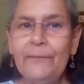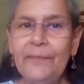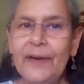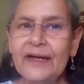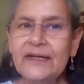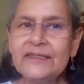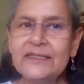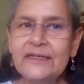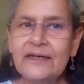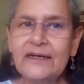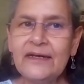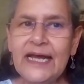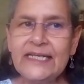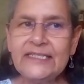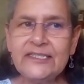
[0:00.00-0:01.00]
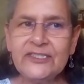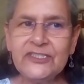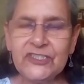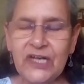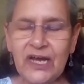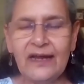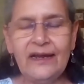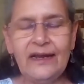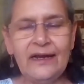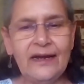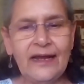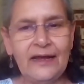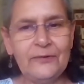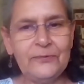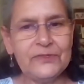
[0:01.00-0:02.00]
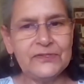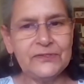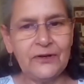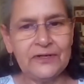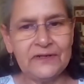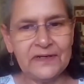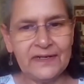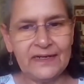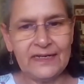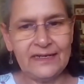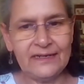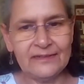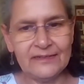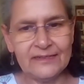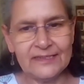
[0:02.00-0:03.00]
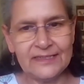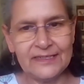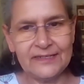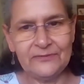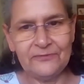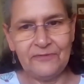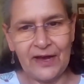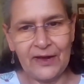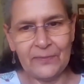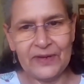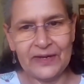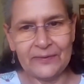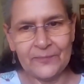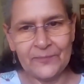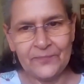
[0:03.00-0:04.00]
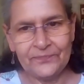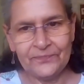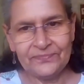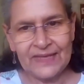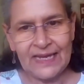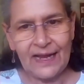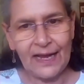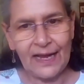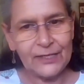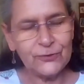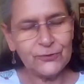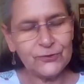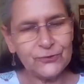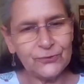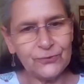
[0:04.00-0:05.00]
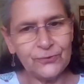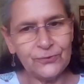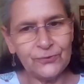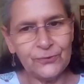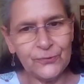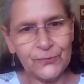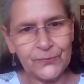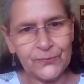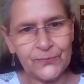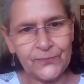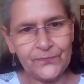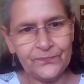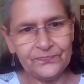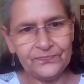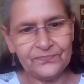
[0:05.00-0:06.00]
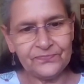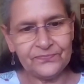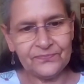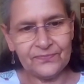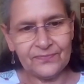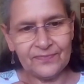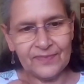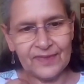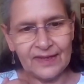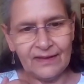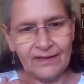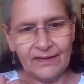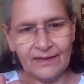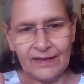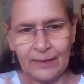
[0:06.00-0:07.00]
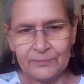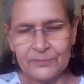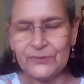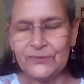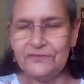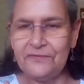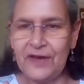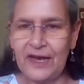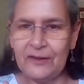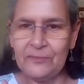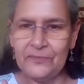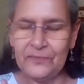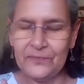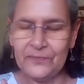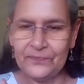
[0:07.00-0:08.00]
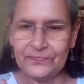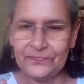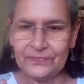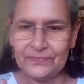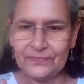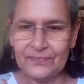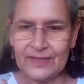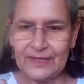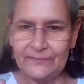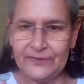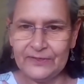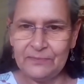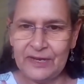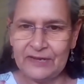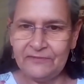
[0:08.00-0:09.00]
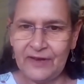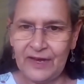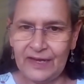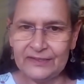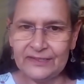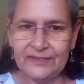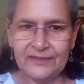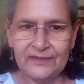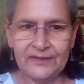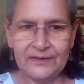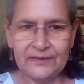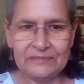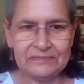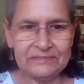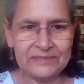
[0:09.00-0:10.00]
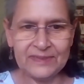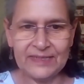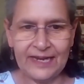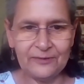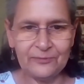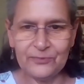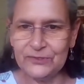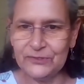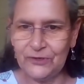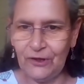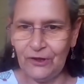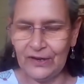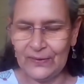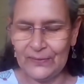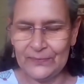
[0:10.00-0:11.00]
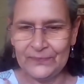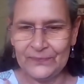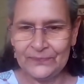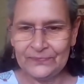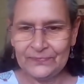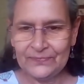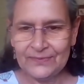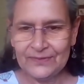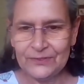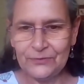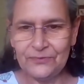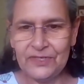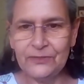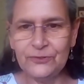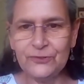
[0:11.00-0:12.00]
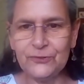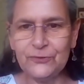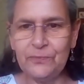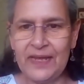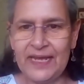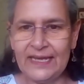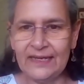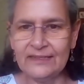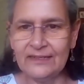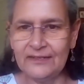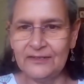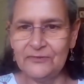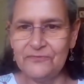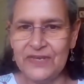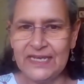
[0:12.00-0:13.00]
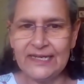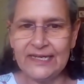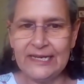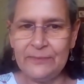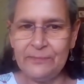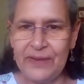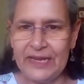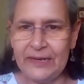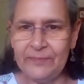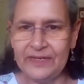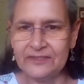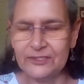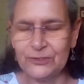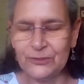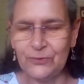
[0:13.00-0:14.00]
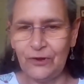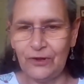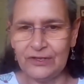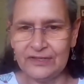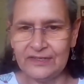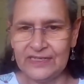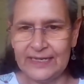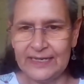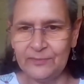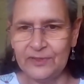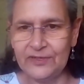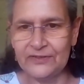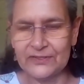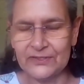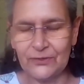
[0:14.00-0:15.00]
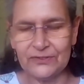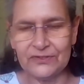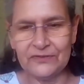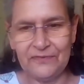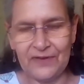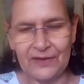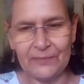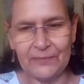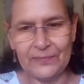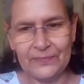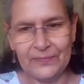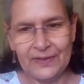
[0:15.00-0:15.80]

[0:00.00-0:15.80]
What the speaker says: But as a child, I was not really interested in farming. I used to come to the farm with my father, but that was all. So we used to make the weekly payments to all the laborers on the farm,